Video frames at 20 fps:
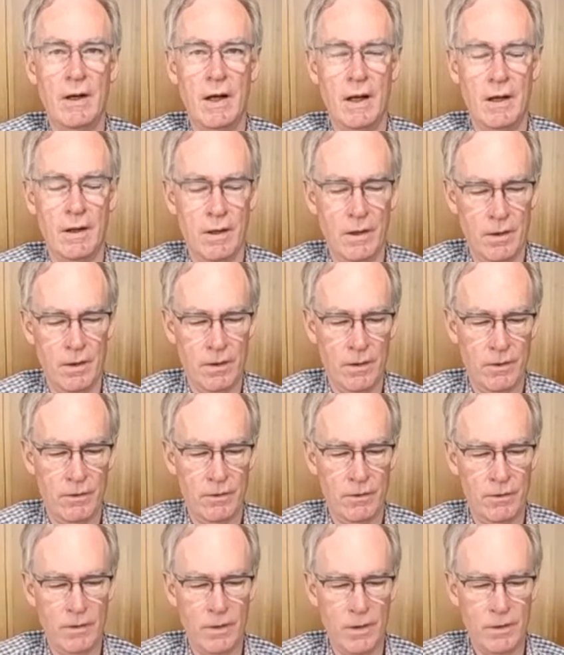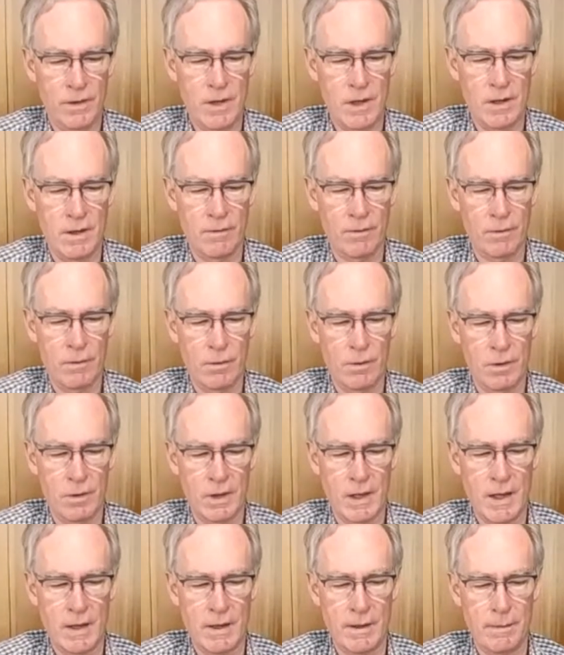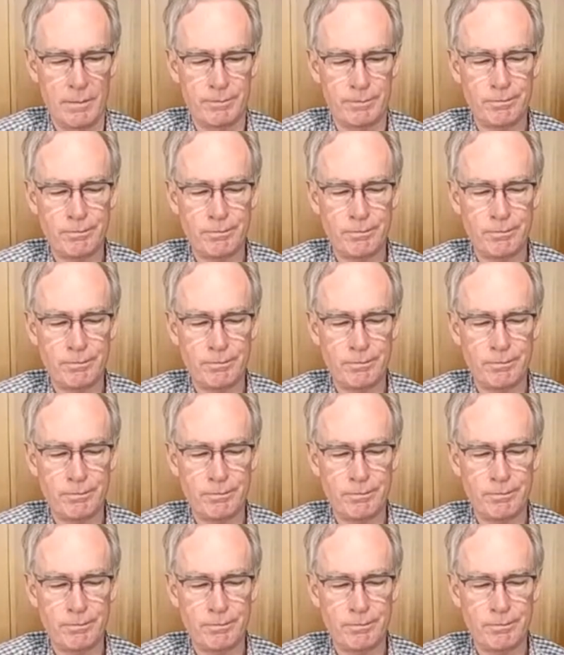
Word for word: and the town of Coolangatta.